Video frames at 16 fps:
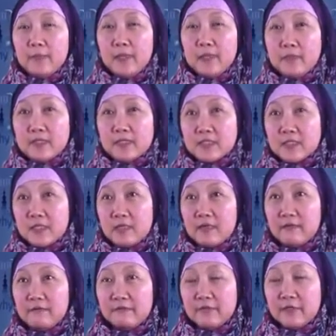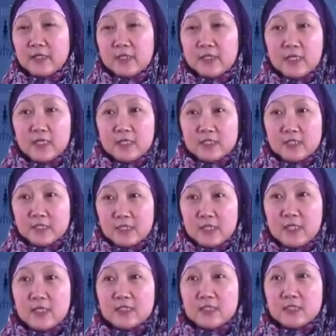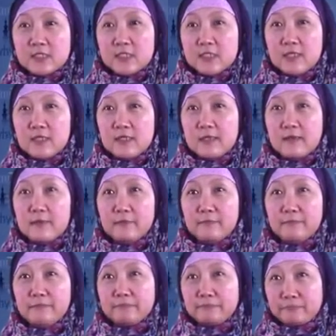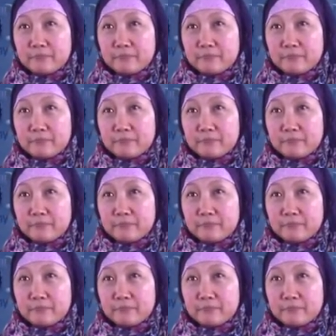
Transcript: by myself in the United States, and